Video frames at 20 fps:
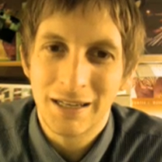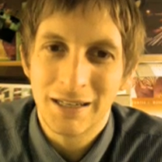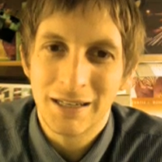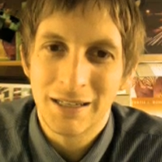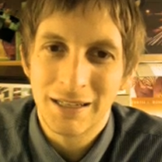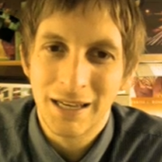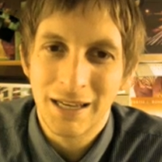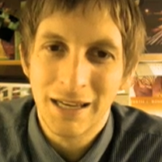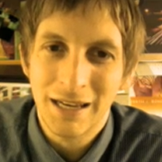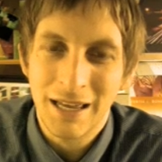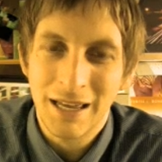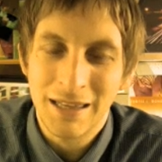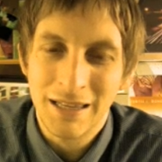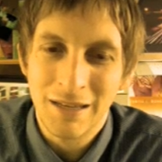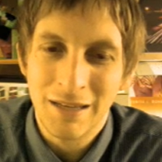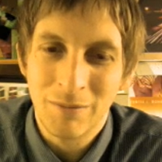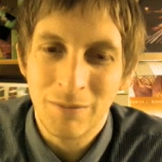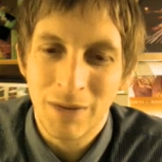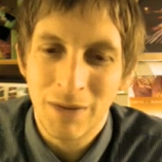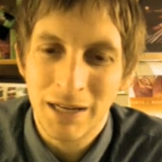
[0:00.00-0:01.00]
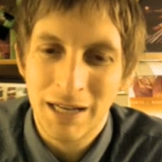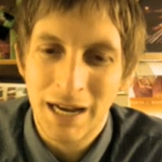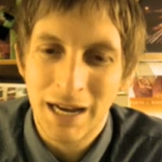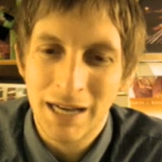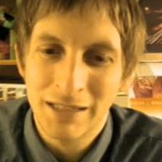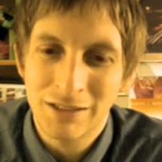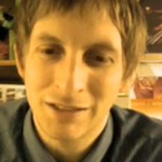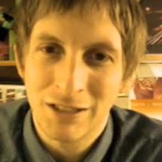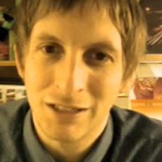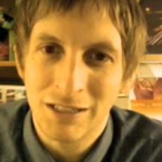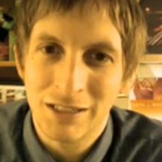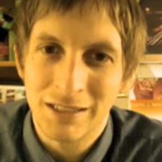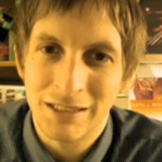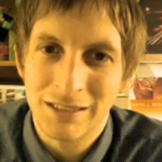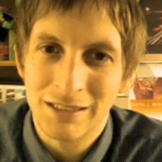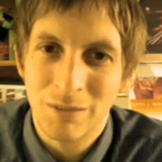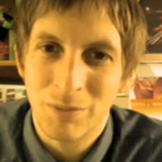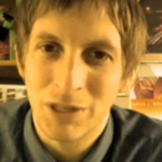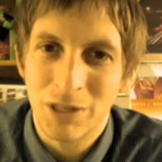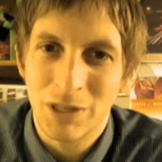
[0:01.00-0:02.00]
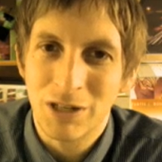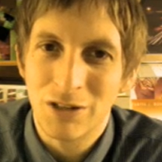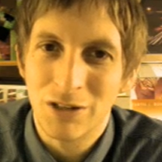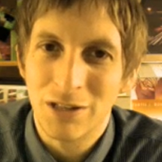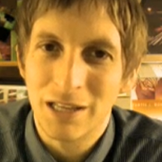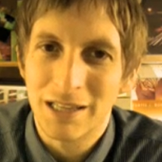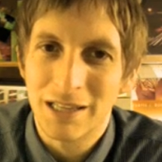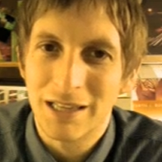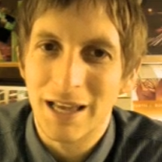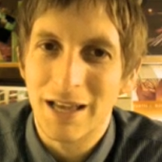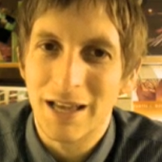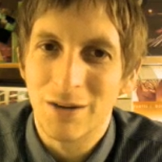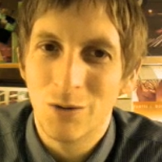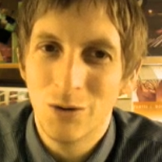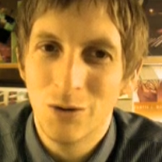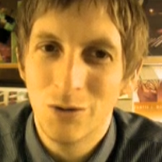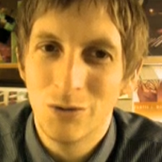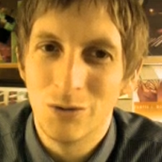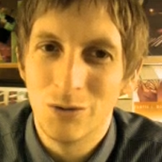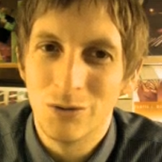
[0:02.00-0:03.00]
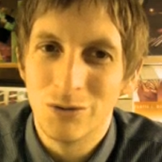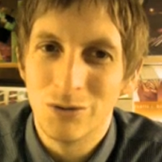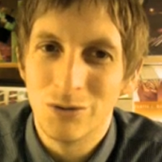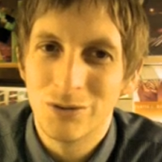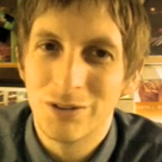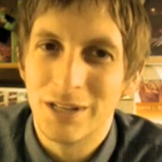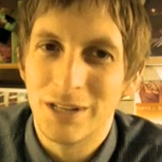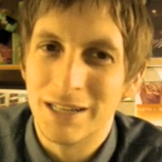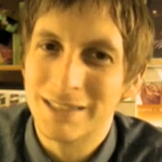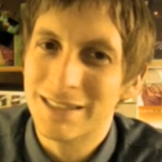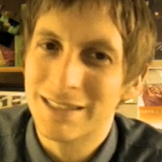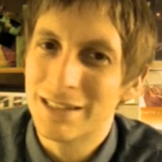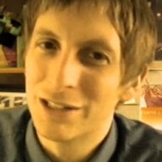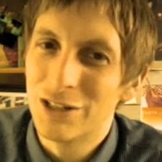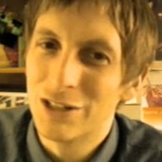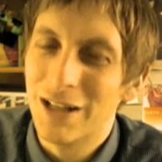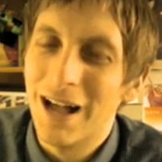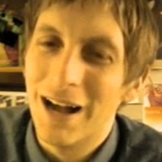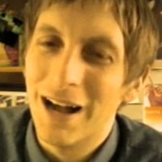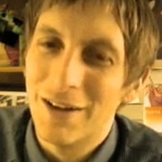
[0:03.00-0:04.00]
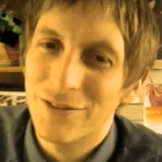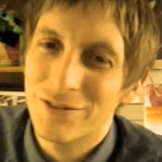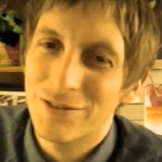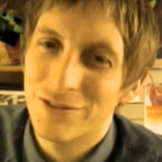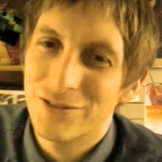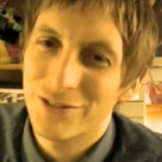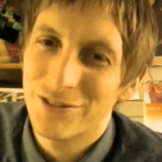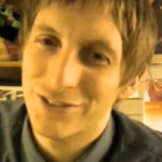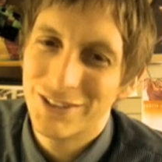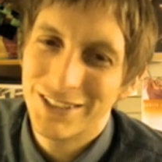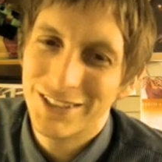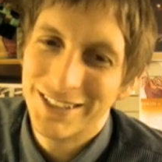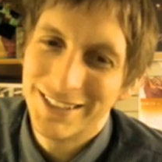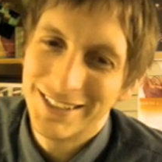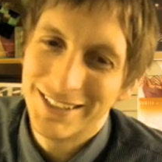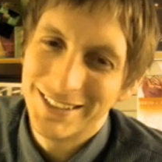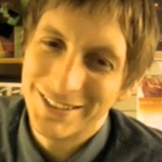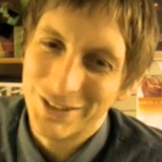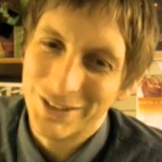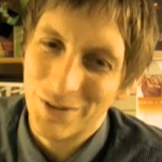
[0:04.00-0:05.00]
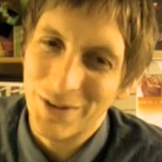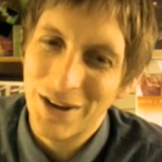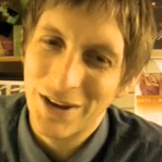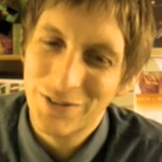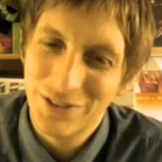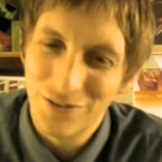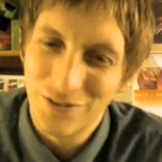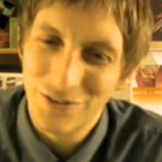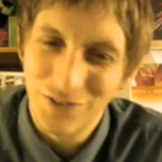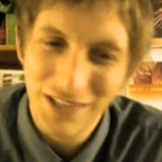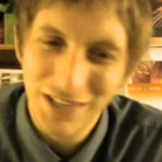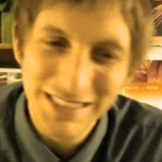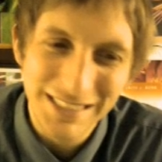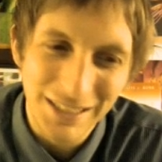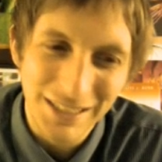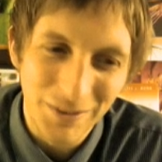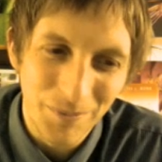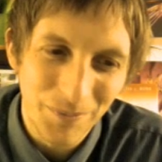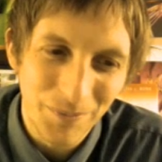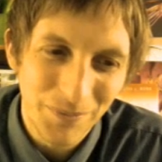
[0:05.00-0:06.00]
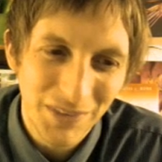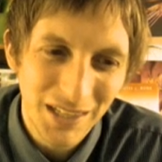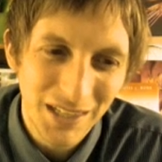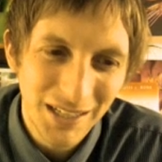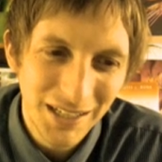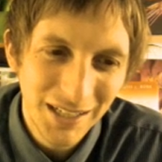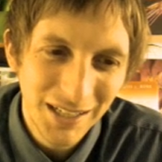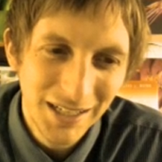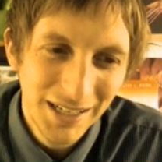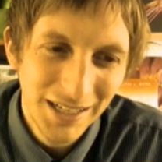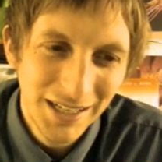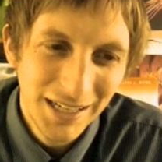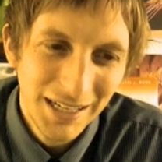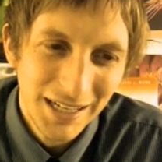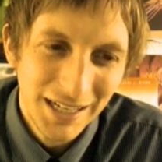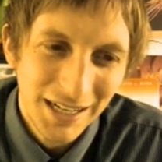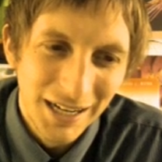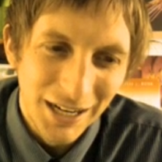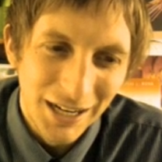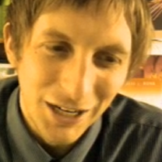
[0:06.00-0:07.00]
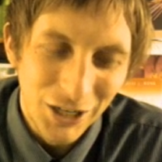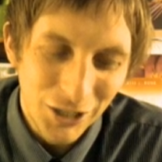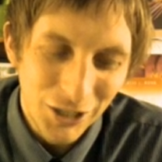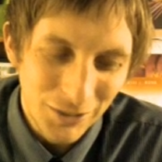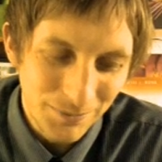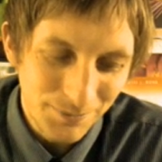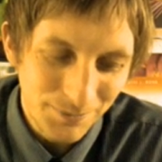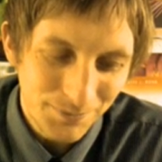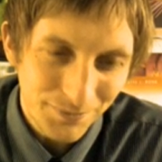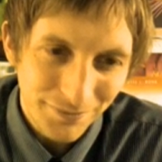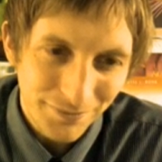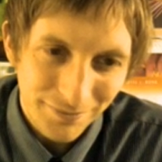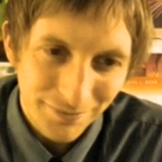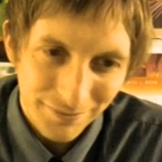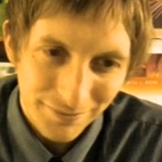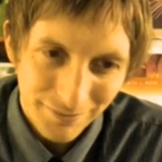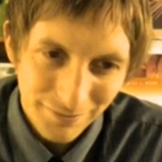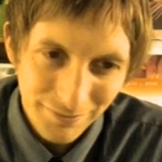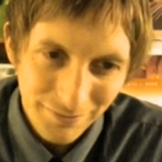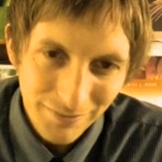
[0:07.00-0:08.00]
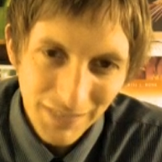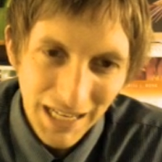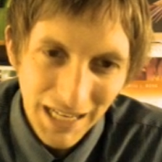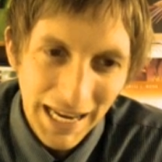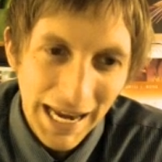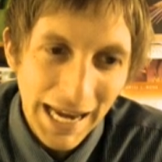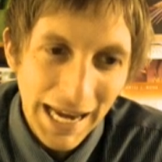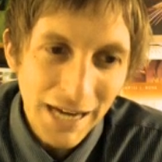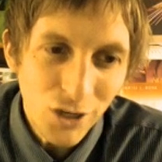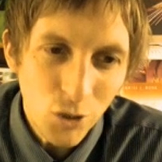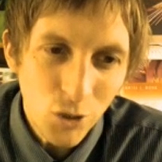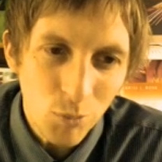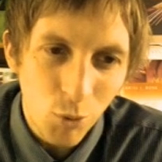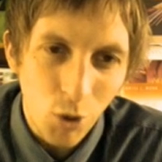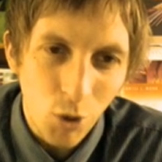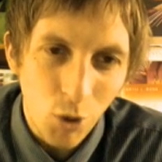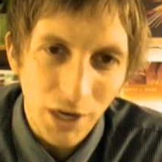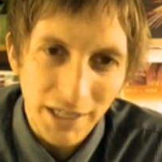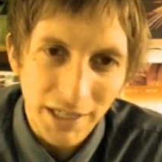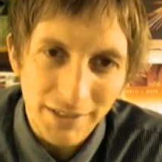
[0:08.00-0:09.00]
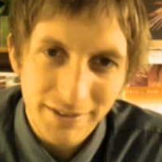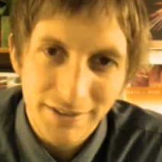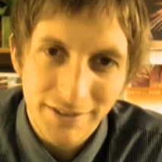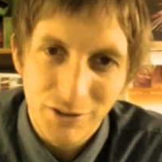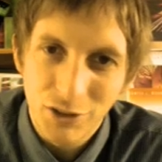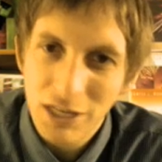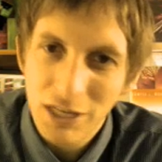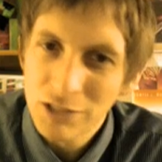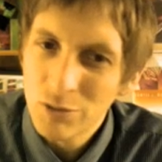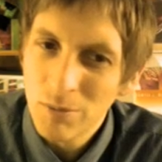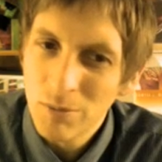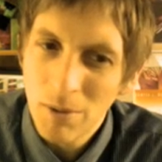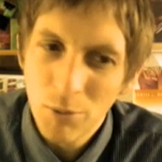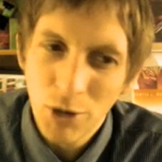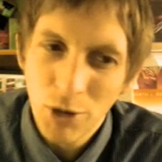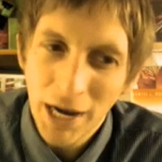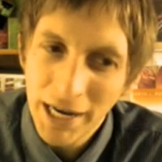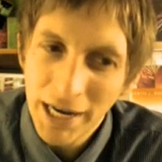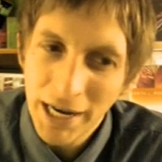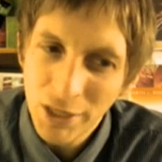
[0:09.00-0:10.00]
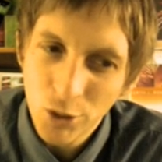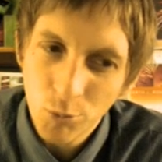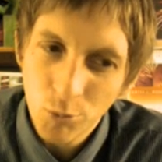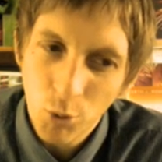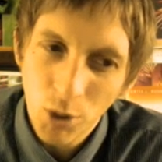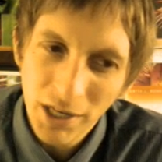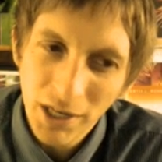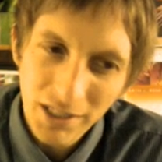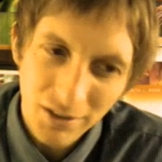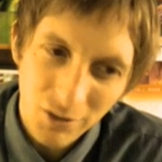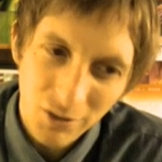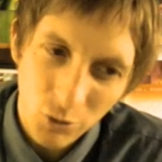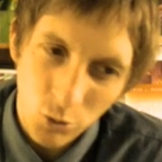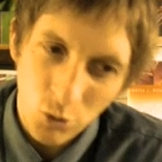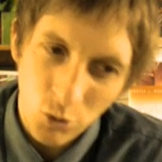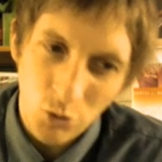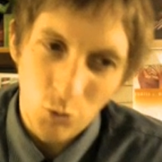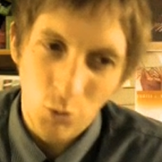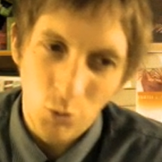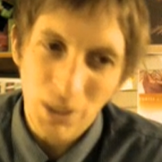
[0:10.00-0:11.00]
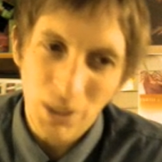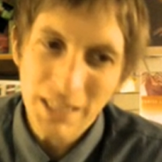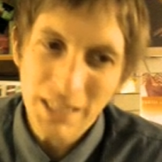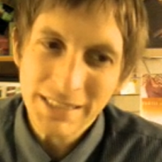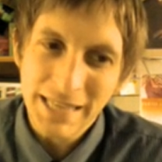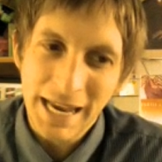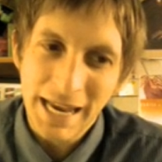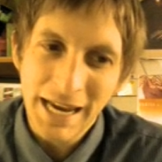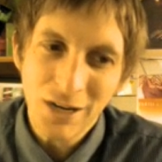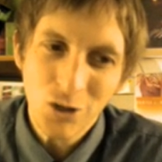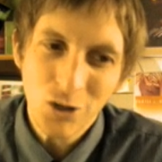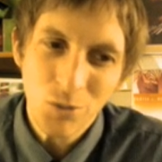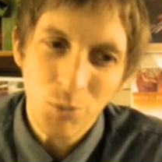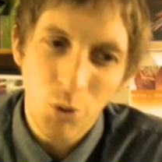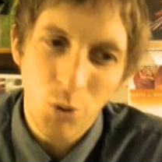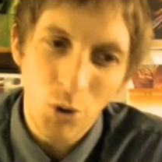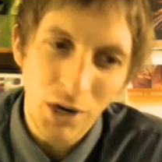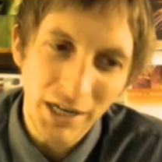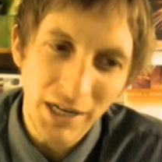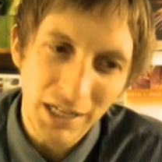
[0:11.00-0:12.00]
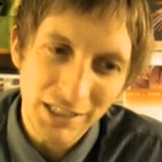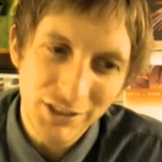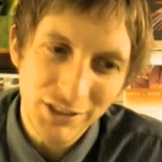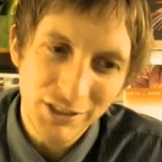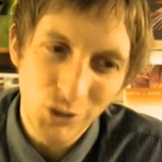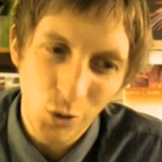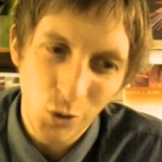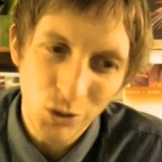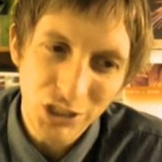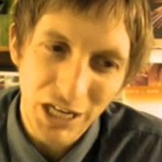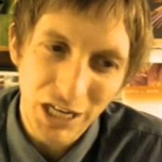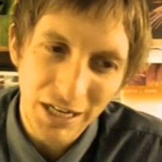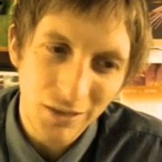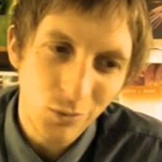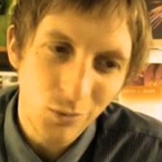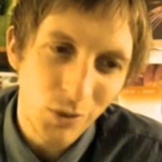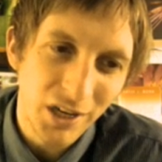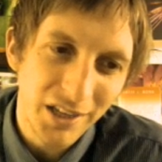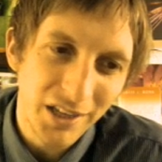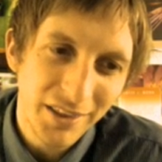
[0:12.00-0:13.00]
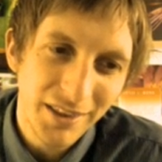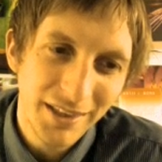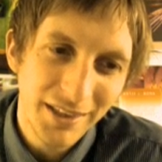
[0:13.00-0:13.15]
Okay, and then my guy is gonna disappear like that. Oh, it's a little off. So I'm going to have to fix him. Um, anchor point. Do you guys remember anchor point? What is anchor point associated with?